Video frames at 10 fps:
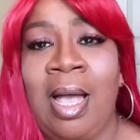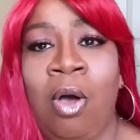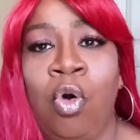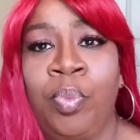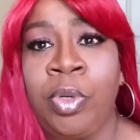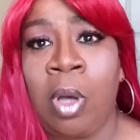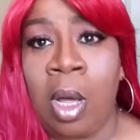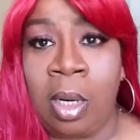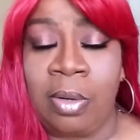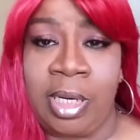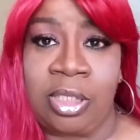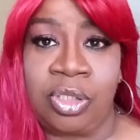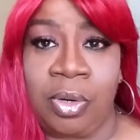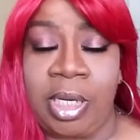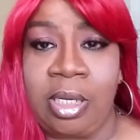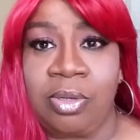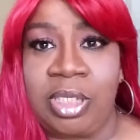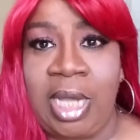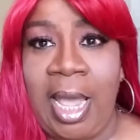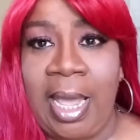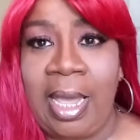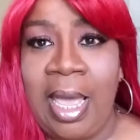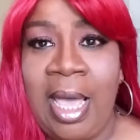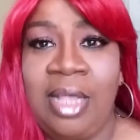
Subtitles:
I hope you all are enjoying your day.